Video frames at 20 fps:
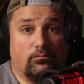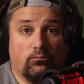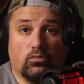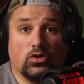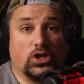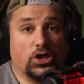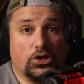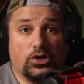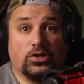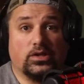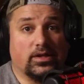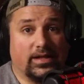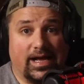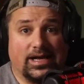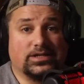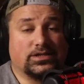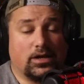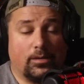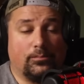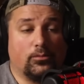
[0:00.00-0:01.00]
really good the last
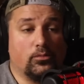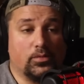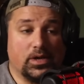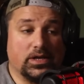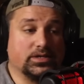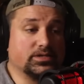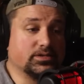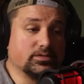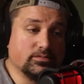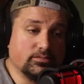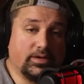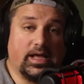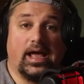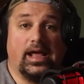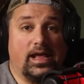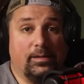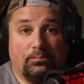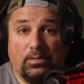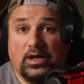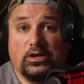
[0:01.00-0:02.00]
couple weeks. Okay, he
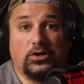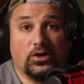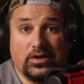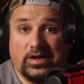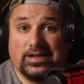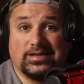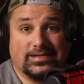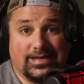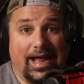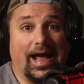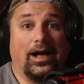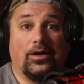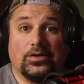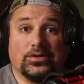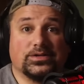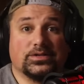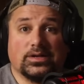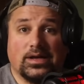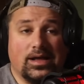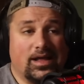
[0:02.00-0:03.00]
played good against Dallas.